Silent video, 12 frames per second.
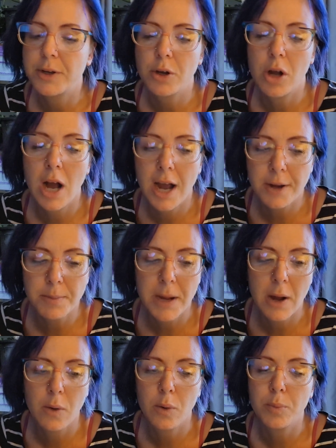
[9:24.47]
Your higher
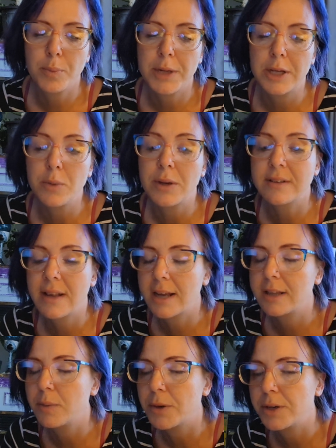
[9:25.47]
power will bring you
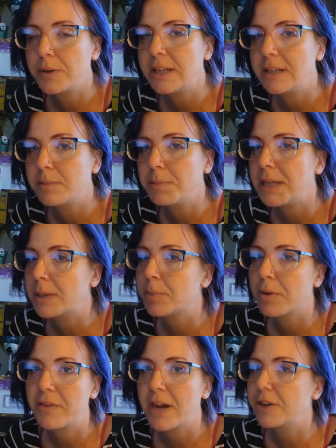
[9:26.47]
exactly where you need to be and
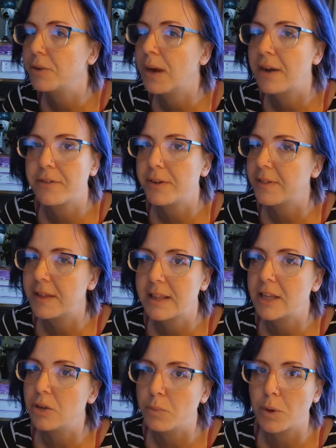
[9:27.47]
provide you everything
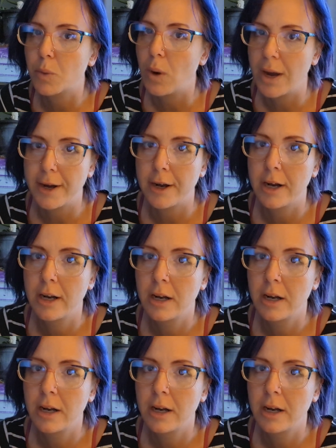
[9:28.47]
that you require.